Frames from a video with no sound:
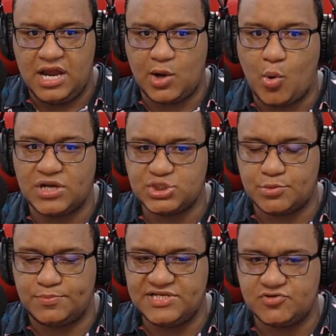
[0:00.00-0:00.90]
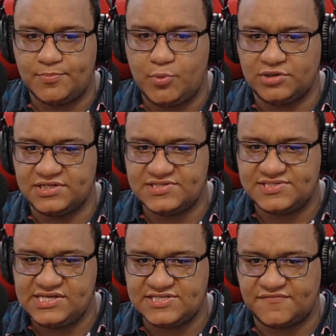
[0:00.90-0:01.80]
According to a police report, the
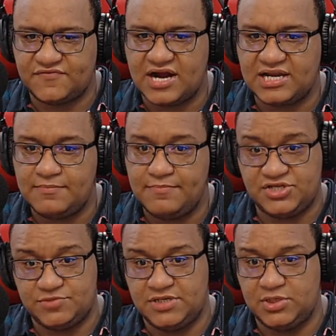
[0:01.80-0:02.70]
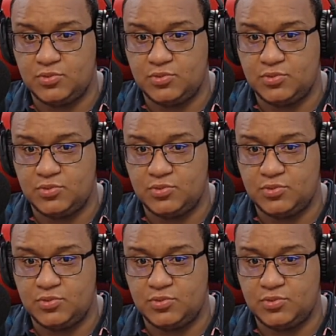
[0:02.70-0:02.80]
deceased, Franklin Benjamin,